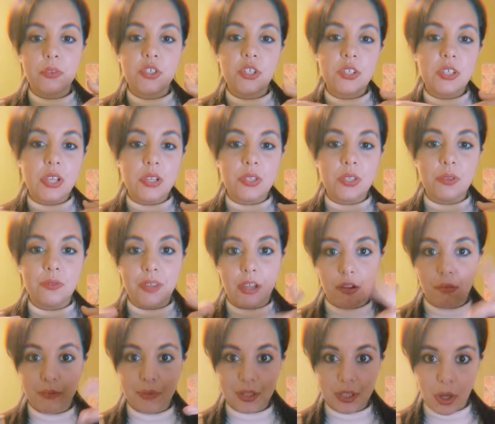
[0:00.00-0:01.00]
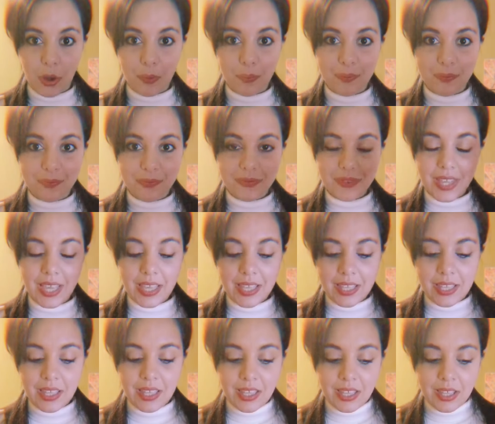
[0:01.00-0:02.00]
which is also down below.
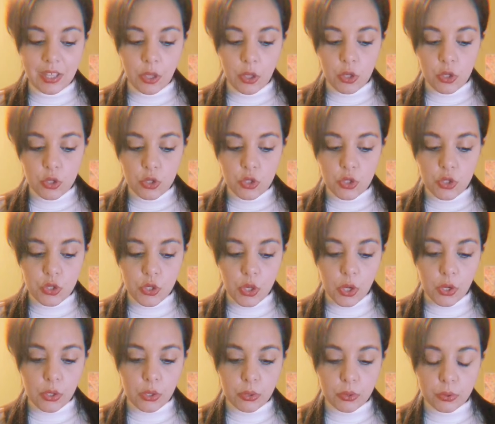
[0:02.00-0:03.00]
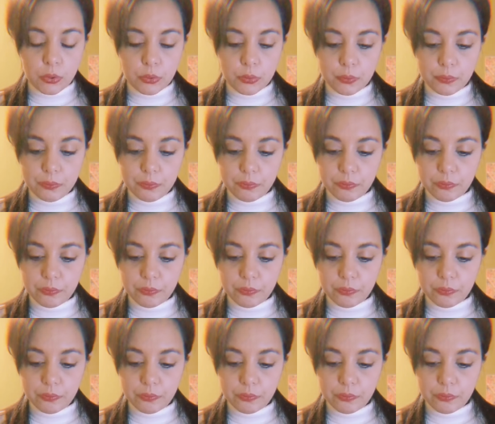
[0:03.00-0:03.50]
So,